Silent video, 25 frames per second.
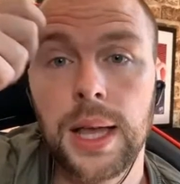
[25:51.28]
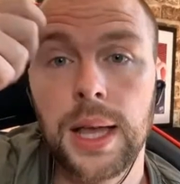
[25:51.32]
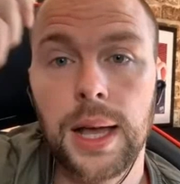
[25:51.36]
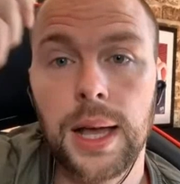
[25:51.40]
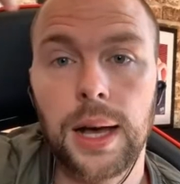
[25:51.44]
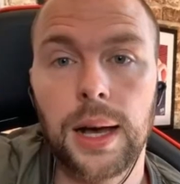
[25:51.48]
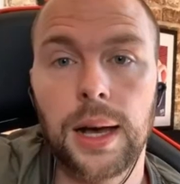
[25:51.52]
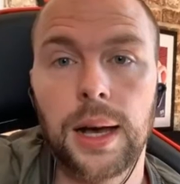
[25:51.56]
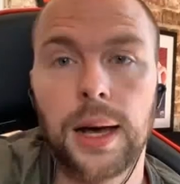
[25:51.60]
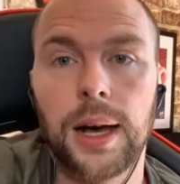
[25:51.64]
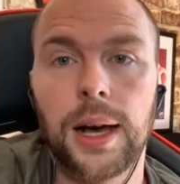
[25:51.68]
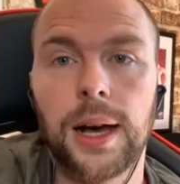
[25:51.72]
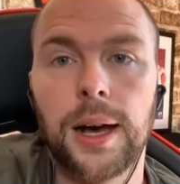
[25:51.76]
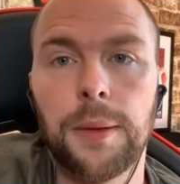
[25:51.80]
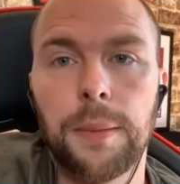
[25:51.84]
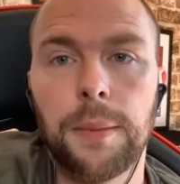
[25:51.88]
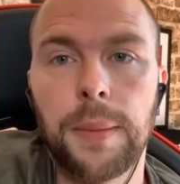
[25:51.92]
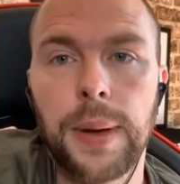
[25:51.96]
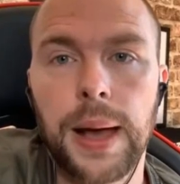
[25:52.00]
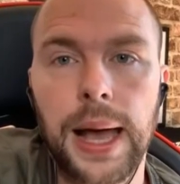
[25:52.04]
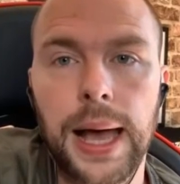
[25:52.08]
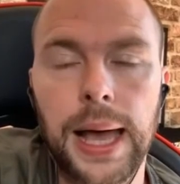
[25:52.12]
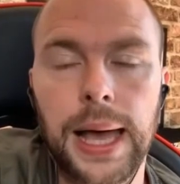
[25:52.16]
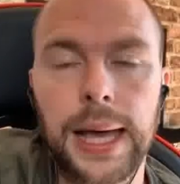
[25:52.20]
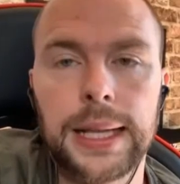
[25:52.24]

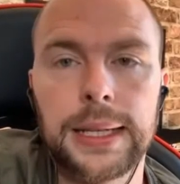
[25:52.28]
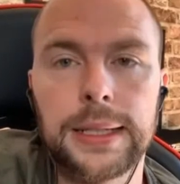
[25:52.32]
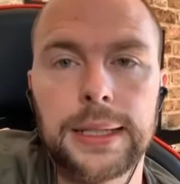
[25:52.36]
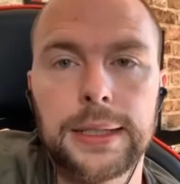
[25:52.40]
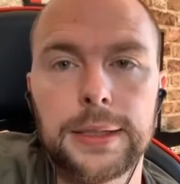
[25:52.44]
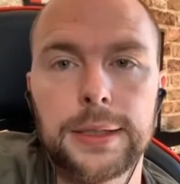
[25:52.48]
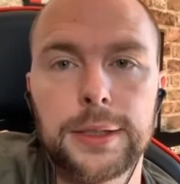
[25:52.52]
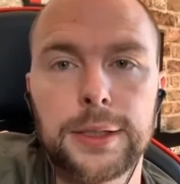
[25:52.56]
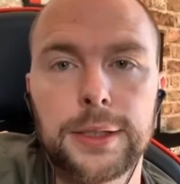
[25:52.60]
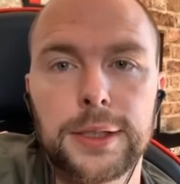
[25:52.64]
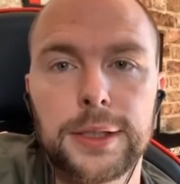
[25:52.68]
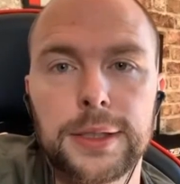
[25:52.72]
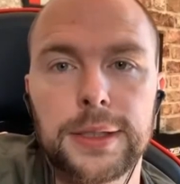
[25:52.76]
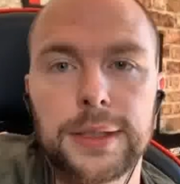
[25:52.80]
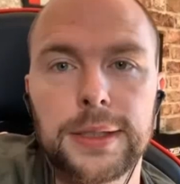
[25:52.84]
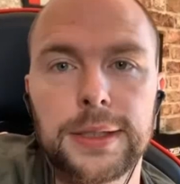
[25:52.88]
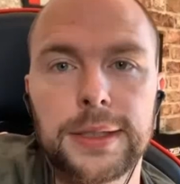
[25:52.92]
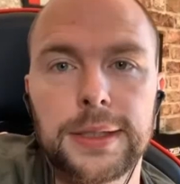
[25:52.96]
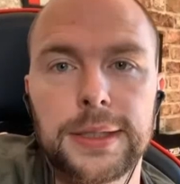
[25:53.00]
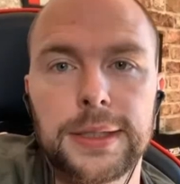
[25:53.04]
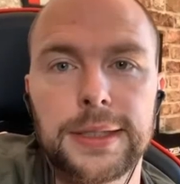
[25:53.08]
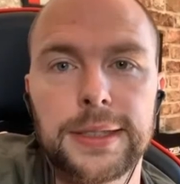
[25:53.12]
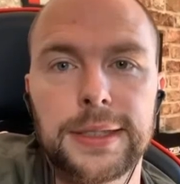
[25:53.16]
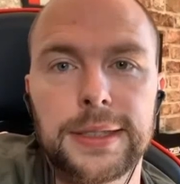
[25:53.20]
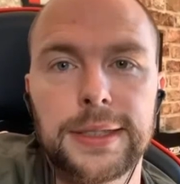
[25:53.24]
and
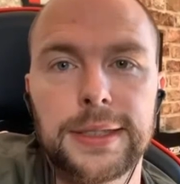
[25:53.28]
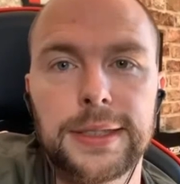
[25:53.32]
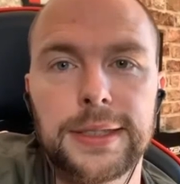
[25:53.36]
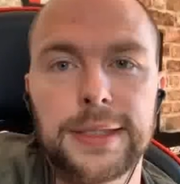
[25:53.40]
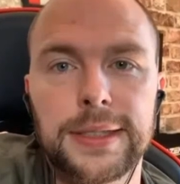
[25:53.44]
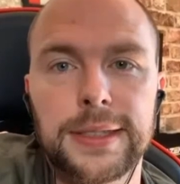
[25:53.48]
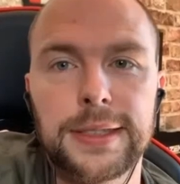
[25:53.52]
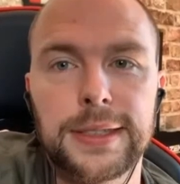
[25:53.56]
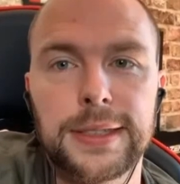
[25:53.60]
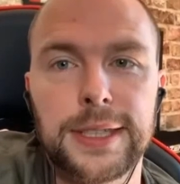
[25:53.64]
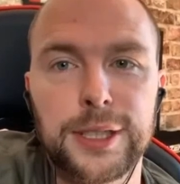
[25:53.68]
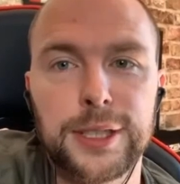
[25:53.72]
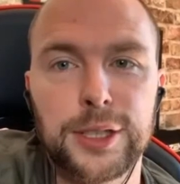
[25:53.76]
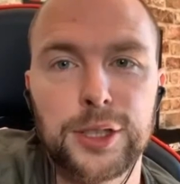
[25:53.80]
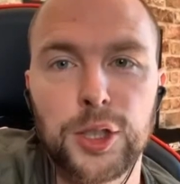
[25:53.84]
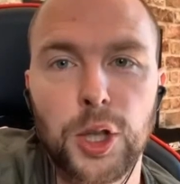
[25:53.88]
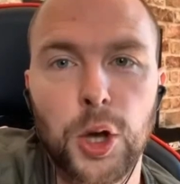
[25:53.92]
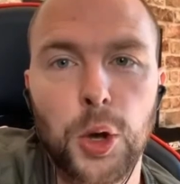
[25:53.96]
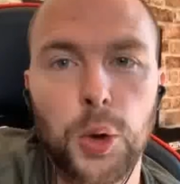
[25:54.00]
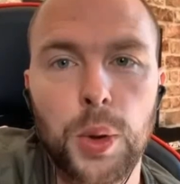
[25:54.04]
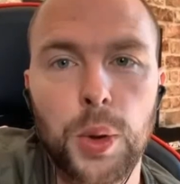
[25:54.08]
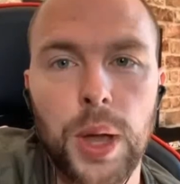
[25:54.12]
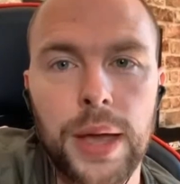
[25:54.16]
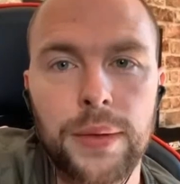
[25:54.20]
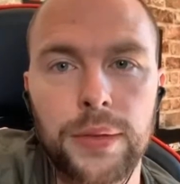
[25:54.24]
there's
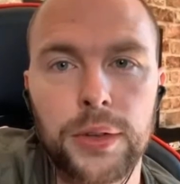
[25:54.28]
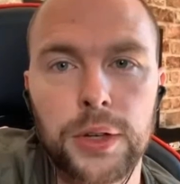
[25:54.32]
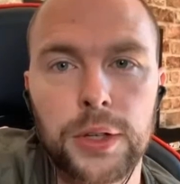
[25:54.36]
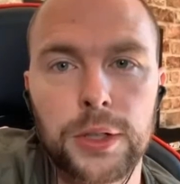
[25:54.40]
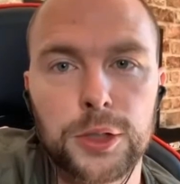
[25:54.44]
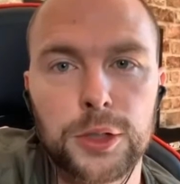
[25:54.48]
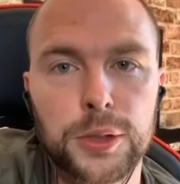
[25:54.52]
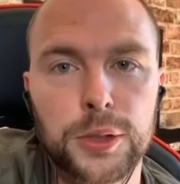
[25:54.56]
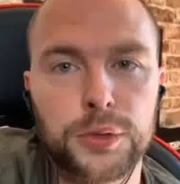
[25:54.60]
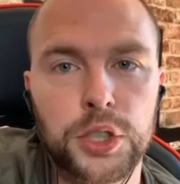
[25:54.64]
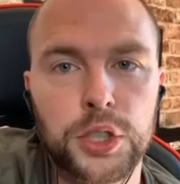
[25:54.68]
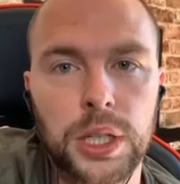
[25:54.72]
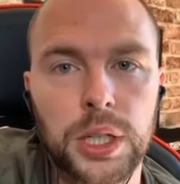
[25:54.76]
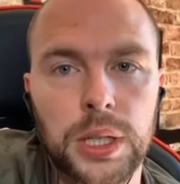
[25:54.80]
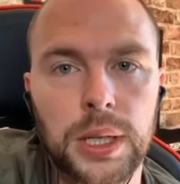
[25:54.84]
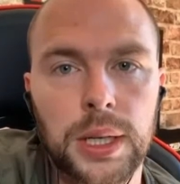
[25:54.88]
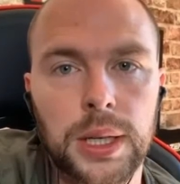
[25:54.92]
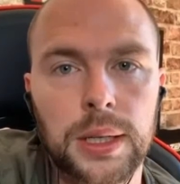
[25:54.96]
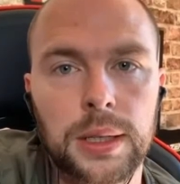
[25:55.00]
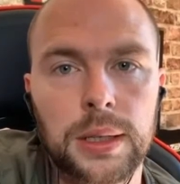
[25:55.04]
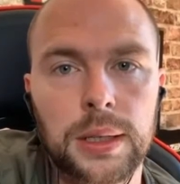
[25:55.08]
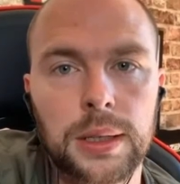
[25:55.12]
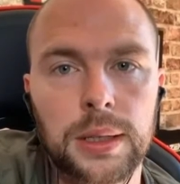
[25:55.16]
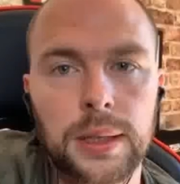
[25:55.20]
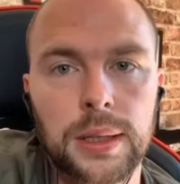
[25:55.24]
no evidence of
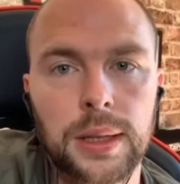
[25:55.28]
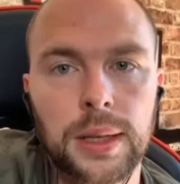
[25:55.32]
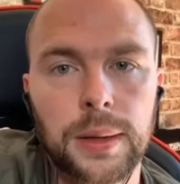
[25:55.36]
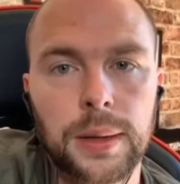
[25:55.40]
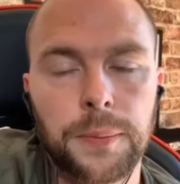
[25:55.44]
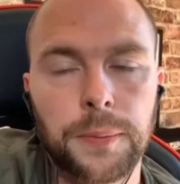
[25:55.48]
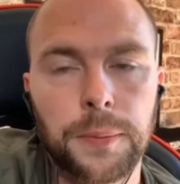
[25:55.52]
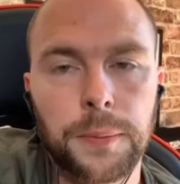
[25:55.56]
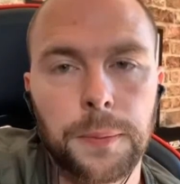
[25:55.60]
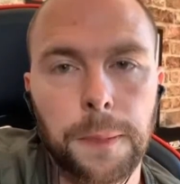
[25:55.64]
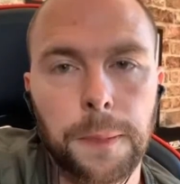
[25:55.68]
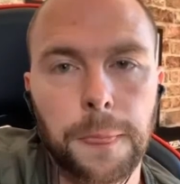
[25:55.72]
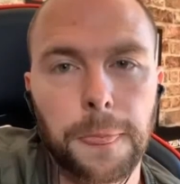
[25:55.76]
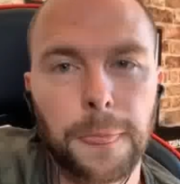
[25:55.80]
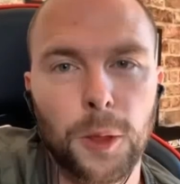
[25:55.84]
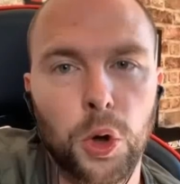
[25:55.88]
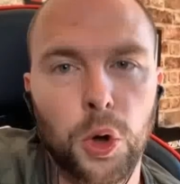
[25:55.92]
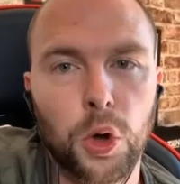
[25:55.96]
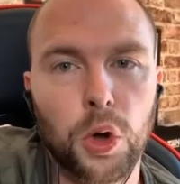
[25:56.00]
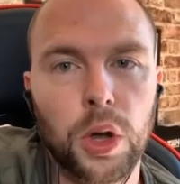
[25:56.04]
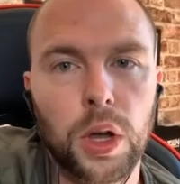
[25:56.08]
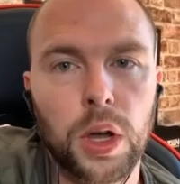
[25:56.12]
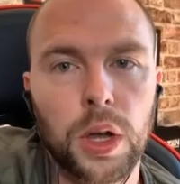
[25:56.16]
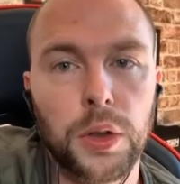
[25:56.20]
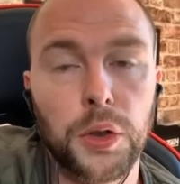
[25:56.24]
cheating,
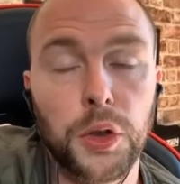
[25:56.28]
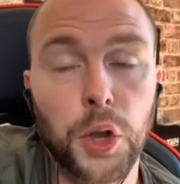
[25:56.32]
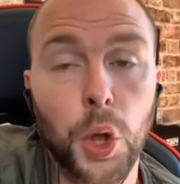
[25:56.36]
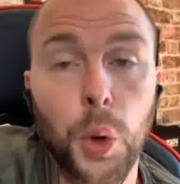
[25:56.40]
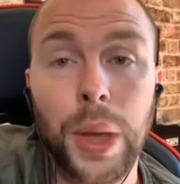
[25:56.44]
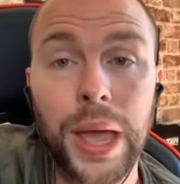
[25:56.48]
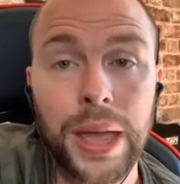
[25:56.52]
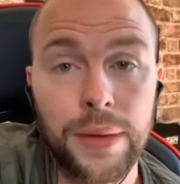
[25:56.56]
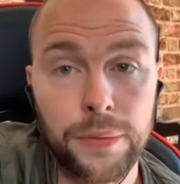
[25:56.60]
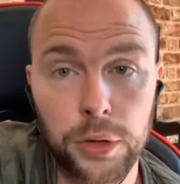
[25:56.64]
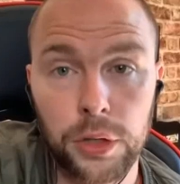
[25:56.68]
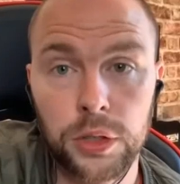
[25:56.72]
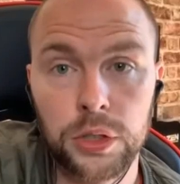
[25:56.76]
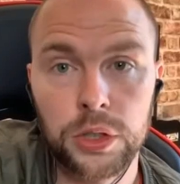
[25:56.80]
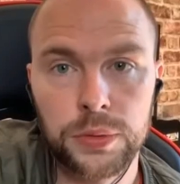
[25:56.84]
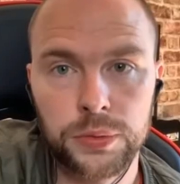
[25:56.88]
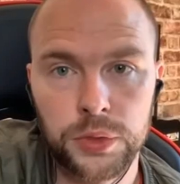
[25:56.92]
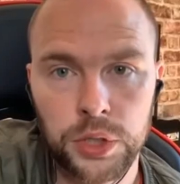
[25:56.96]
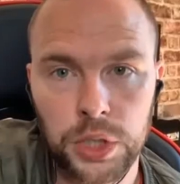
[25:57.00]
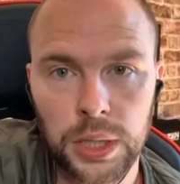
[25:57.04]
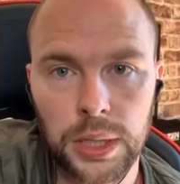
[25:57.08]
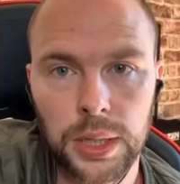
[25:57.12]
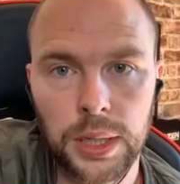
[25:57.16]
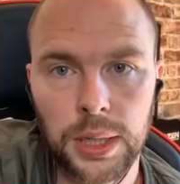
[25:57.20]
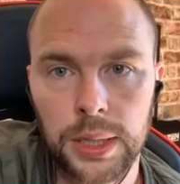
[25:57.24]
then
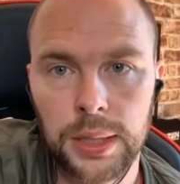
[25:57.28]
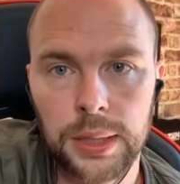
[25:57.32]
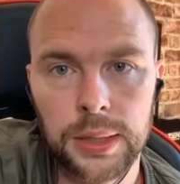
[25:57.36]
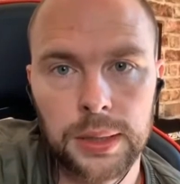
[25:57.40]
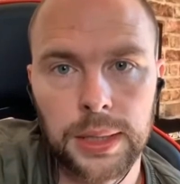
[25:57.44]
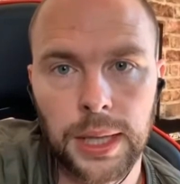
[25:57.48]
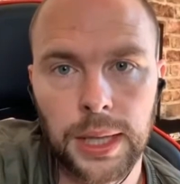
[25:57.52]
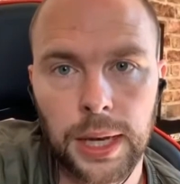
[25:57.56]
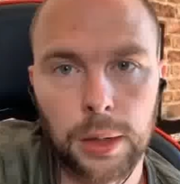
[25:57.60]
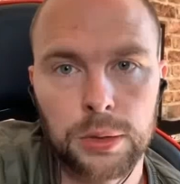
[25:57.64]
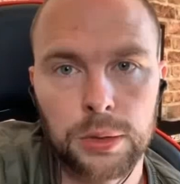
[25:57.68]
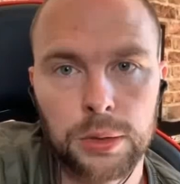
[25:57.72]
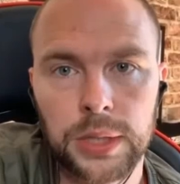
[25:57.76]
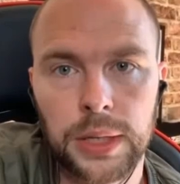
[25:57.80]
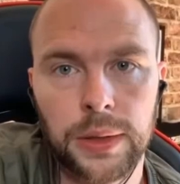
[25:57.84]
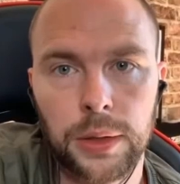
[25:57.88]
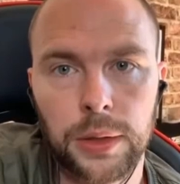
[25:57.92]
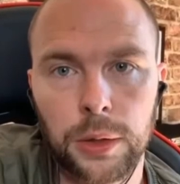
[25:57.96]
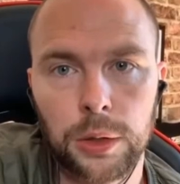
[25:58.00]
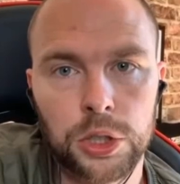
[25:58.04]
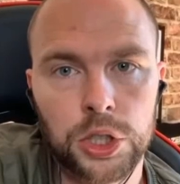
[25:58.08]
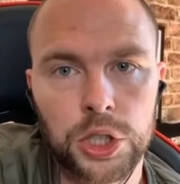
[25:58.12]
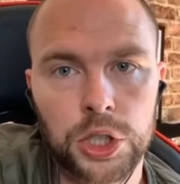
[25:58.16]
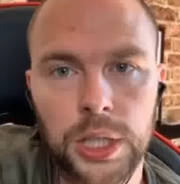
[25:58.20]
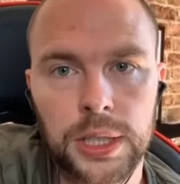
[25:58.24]
I'll say they're
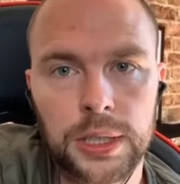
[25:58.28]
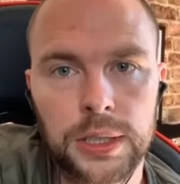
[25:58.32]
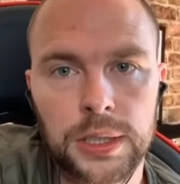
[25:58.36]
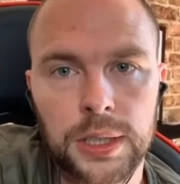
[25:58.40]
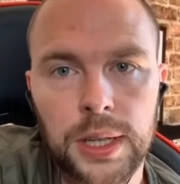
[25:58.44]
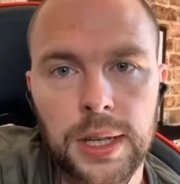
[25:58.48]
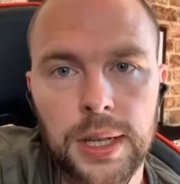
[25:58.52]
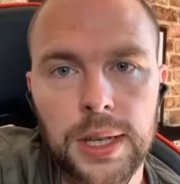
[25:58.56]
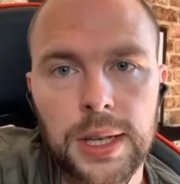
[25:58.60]
not cheats.